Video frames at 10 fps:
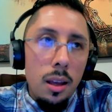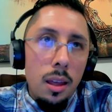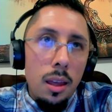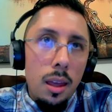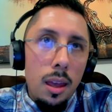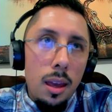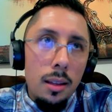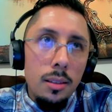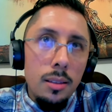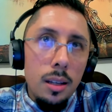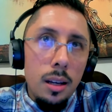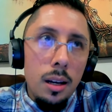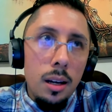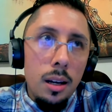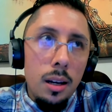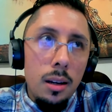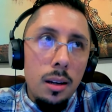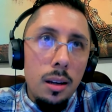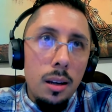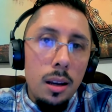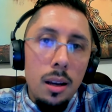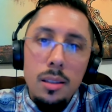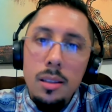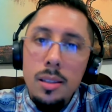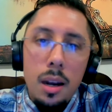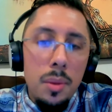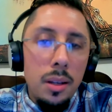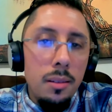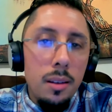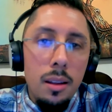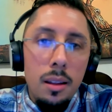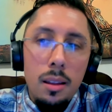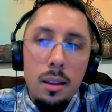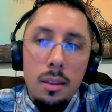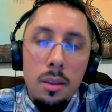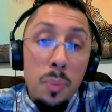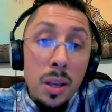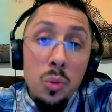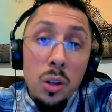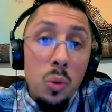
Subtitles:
And as I said, I mean, the best way to